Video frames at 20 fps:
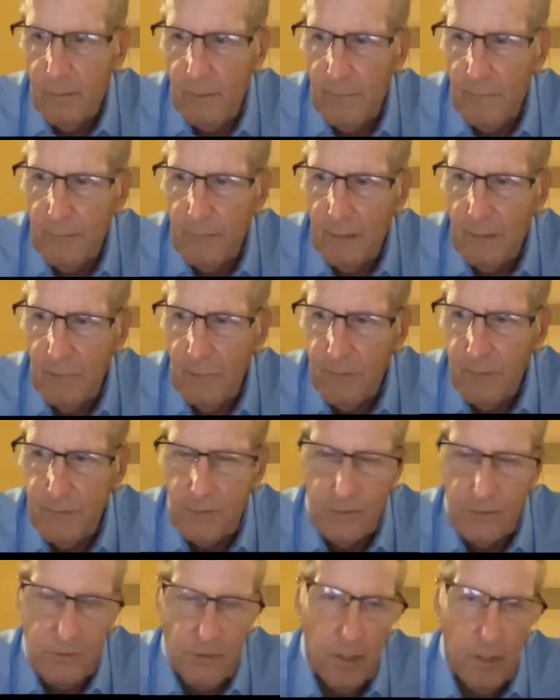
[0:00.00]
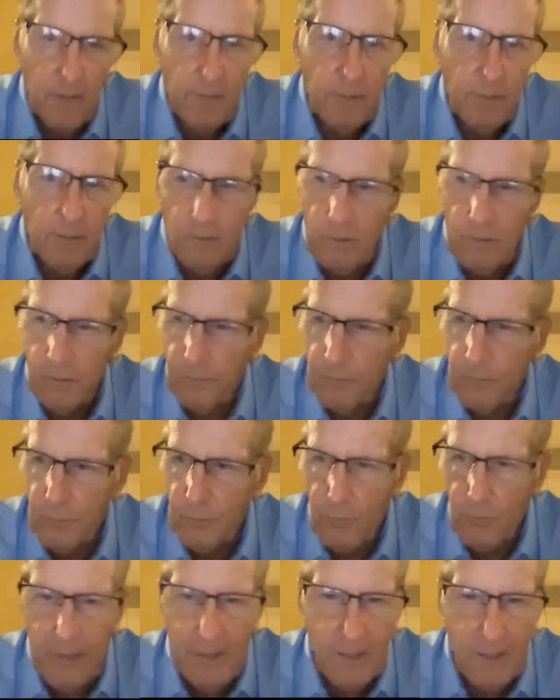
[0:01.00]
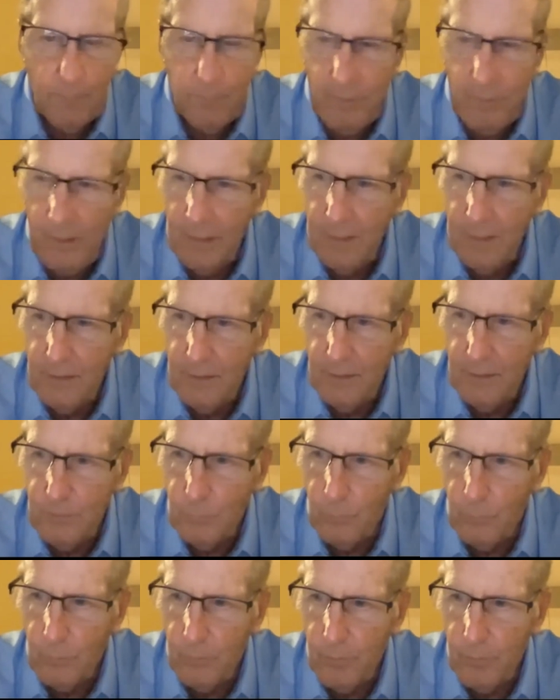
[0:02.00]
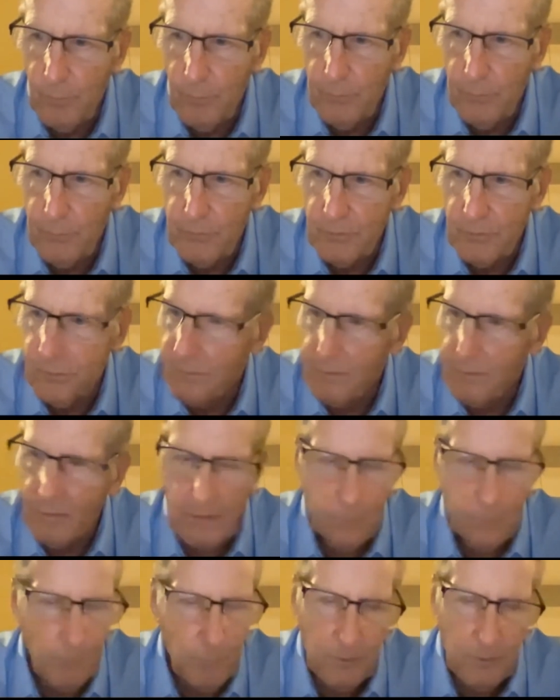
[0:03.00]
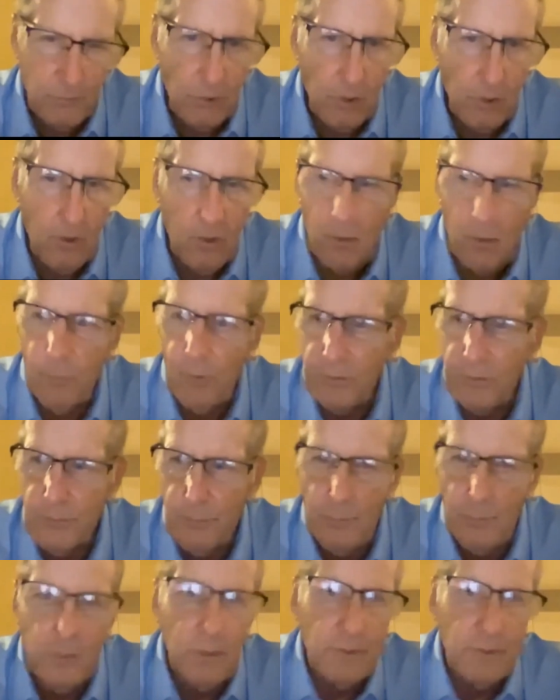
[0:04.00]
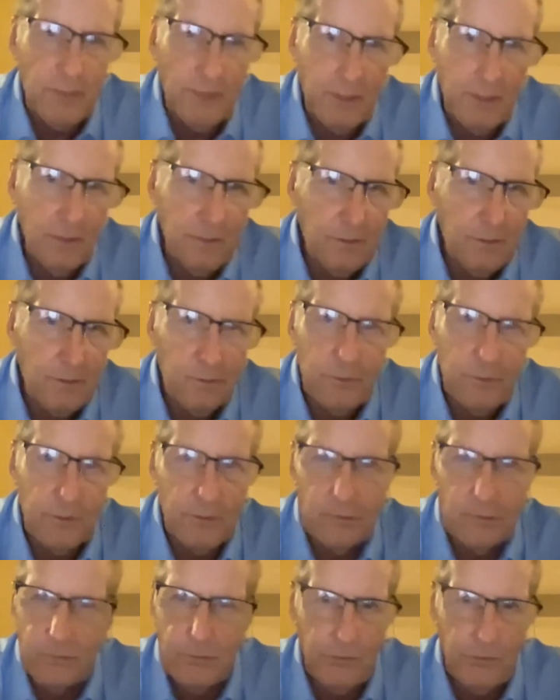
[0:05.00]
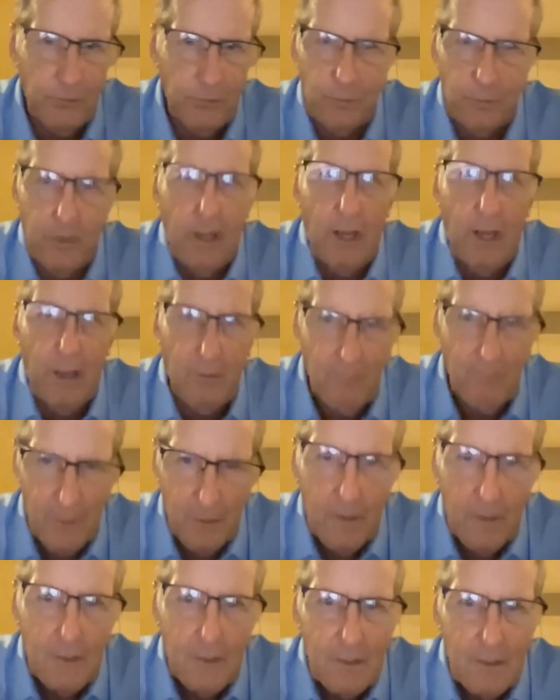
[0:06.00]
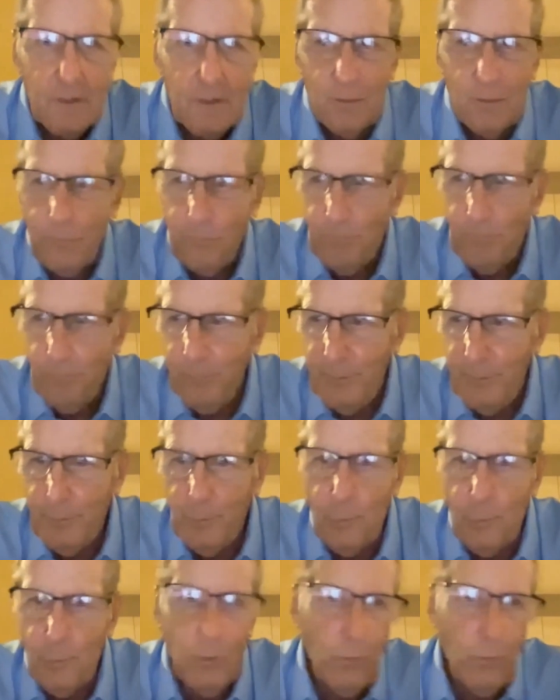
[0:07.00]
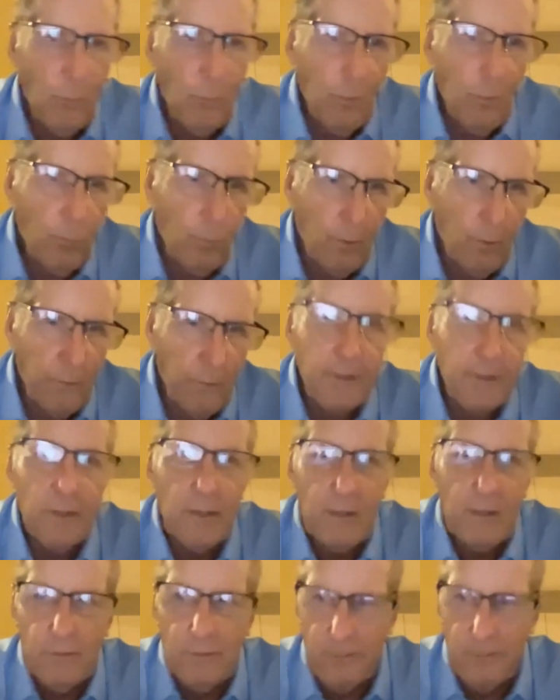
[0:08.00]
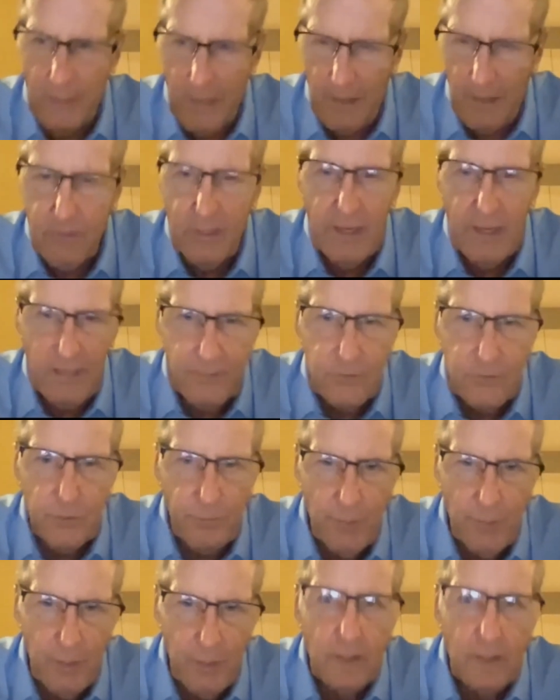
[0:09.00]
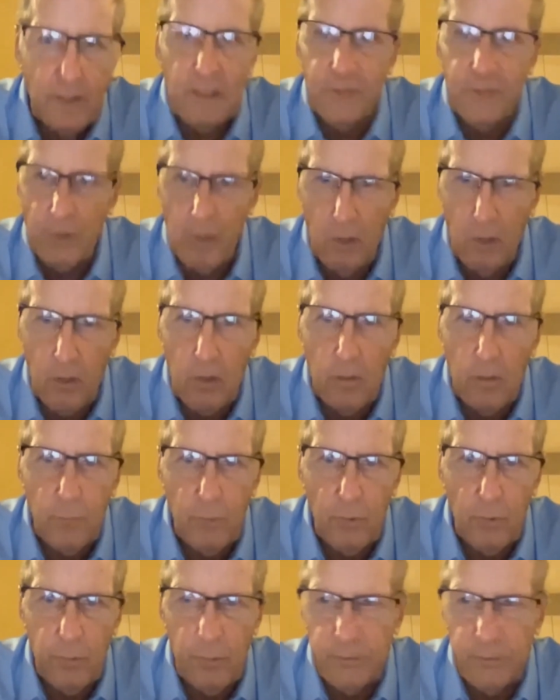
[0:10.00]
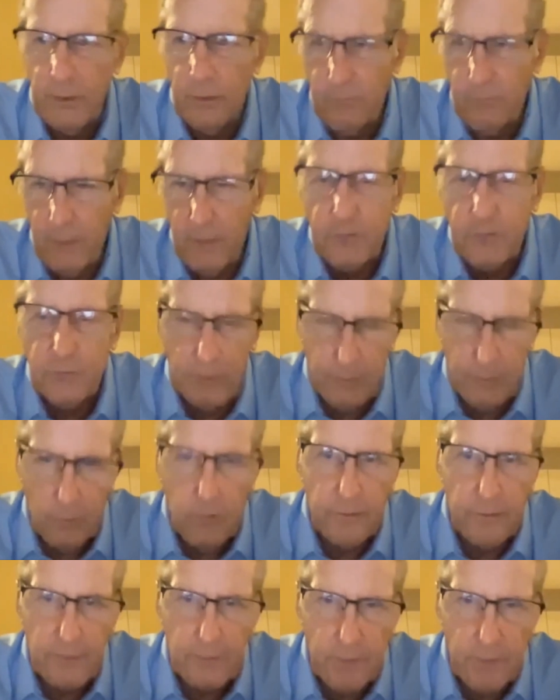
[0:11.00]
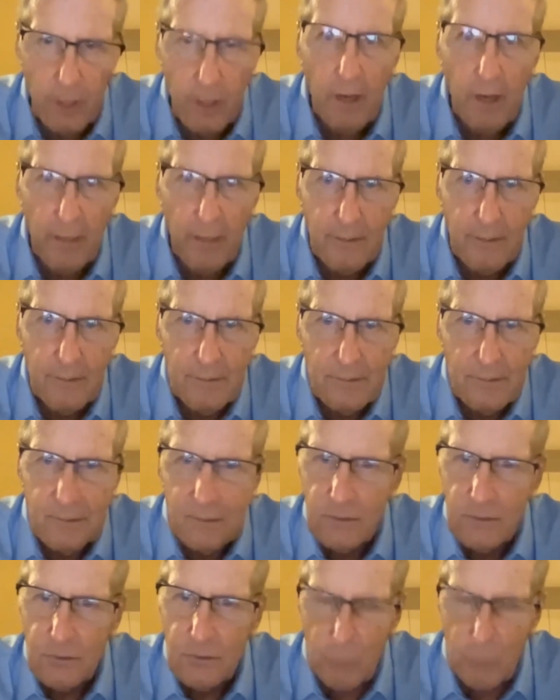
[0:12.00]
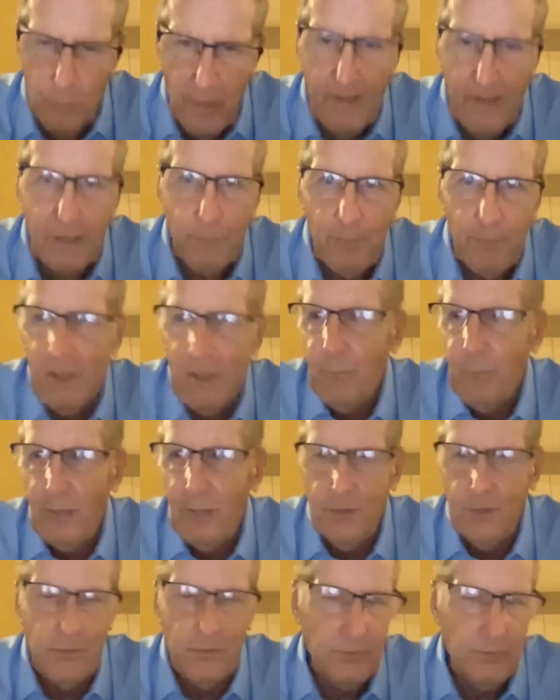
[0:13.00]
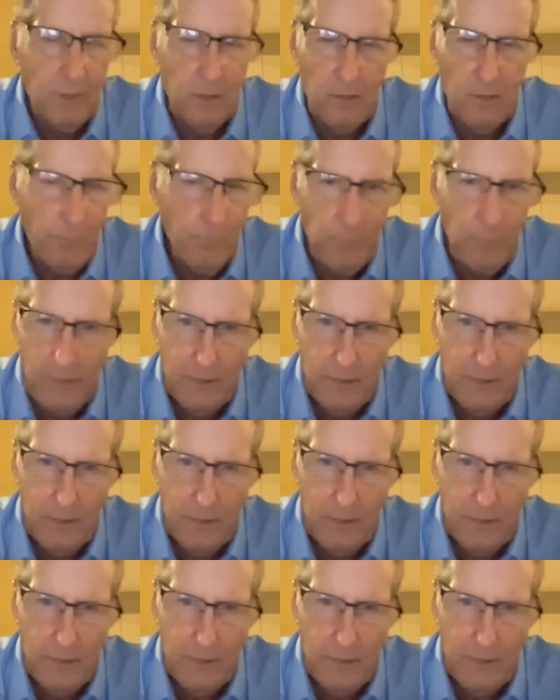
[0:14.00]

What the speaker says: and the emphasis on, look, chronic pain is one of the most horrible, debilitating conditions that you can have. People who have cancer pain, it's horrible, but they're eventually going to die. Chronic pain patients are